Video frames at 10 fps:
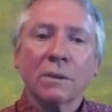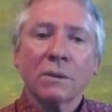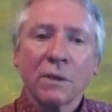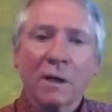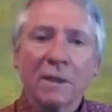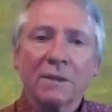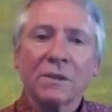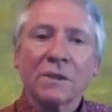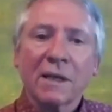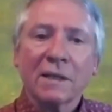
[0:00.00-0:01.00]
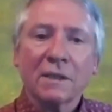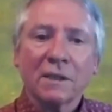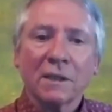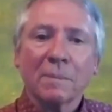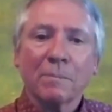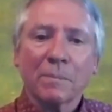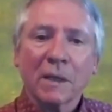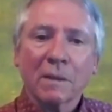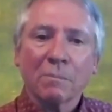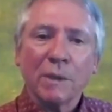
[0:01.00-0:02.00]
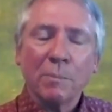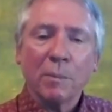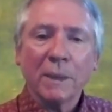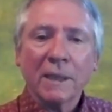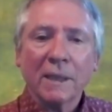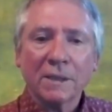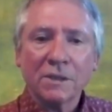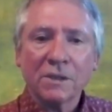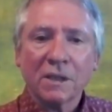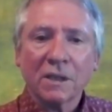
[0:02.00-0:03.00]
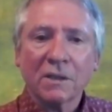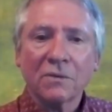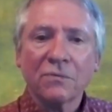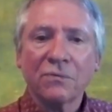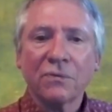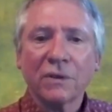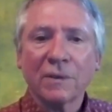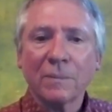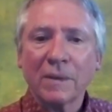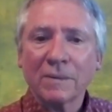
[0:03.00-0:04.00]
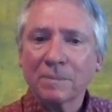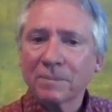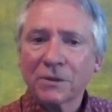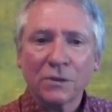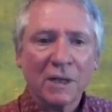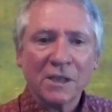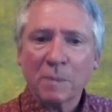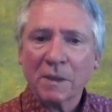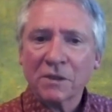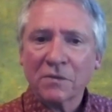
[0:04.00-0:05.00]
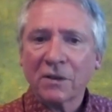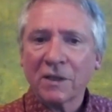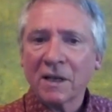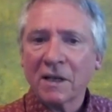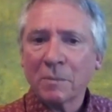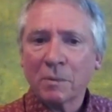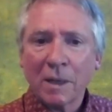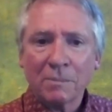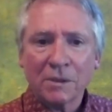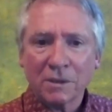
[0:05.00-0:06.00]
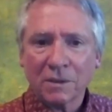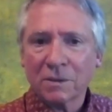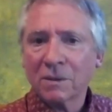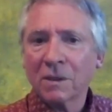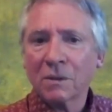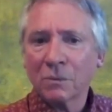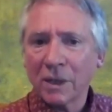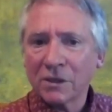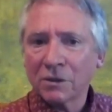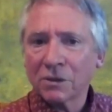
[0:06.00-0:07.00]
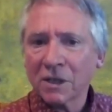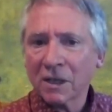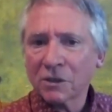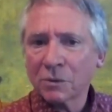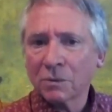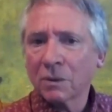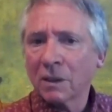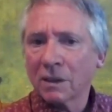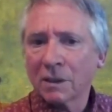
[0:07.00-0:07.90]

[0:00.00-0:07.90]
the thought is that people, because of certain aspects of their identity, perhaps racial or sexual,